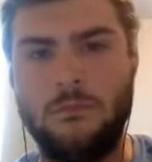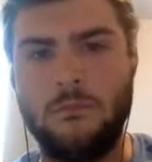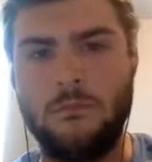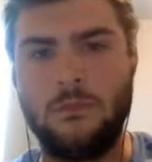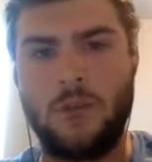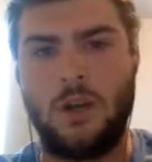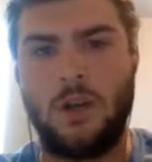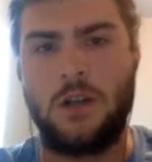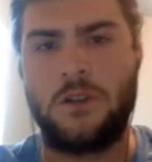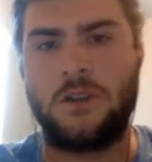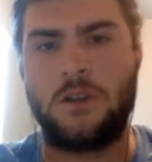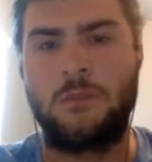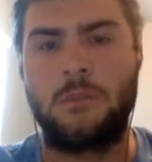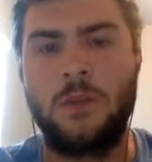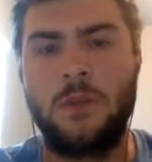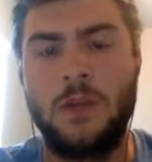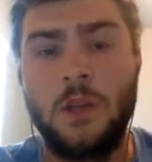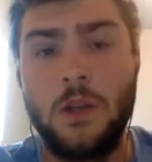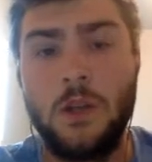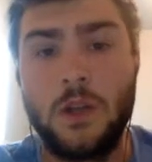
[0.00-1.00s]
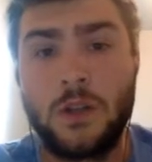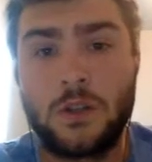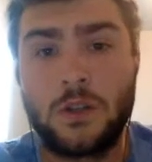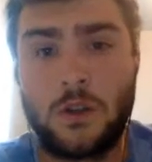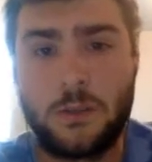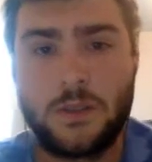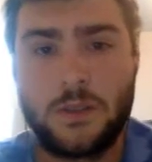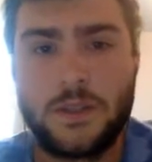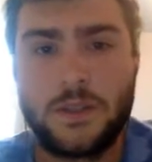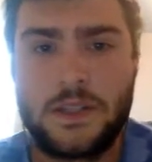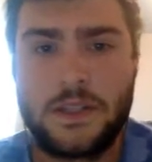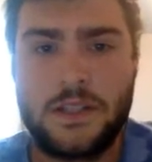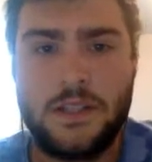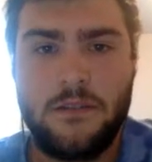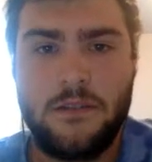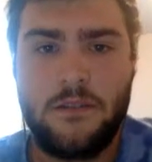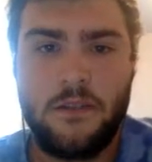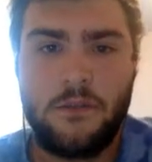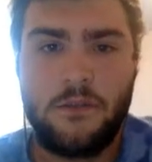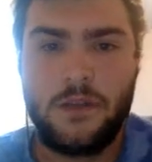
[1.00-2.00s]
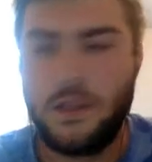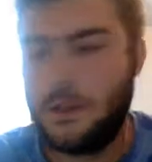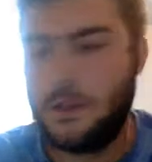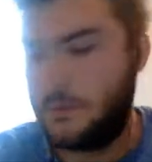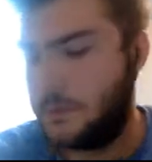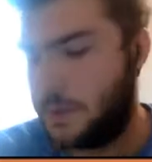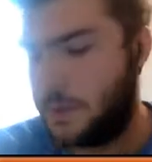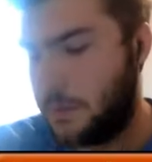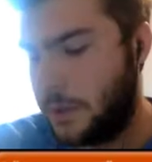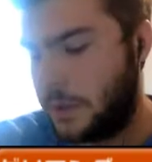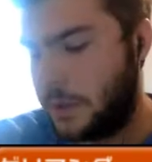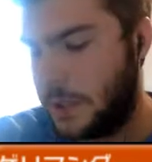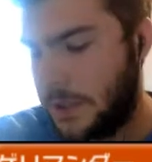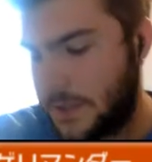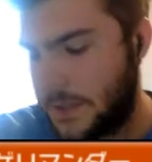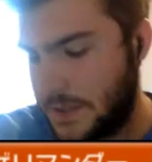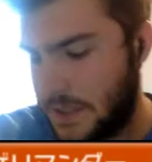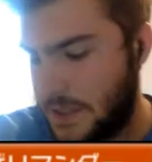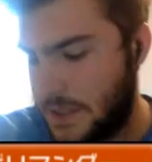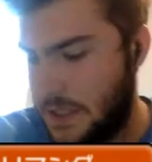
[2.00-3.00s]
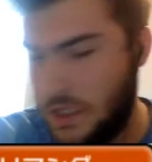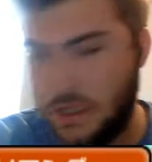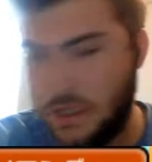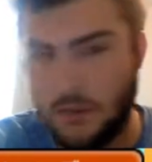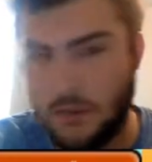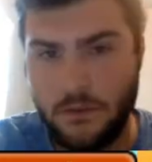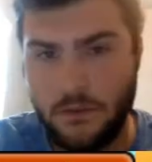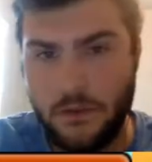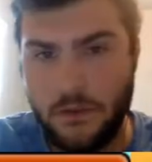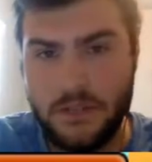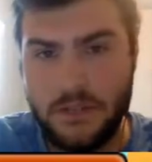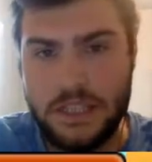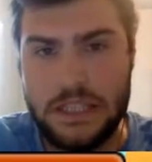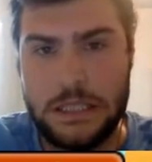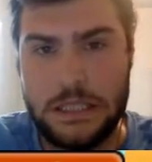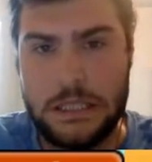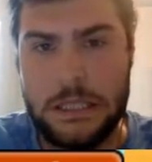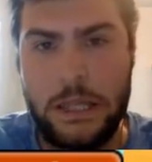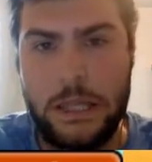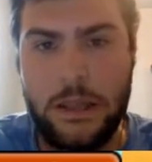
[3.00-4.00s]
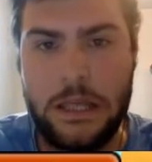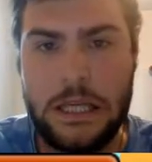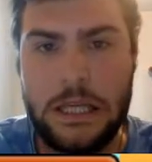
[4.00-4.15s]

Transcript: Awesome. So almost 1650. Should be able to get 1650 in the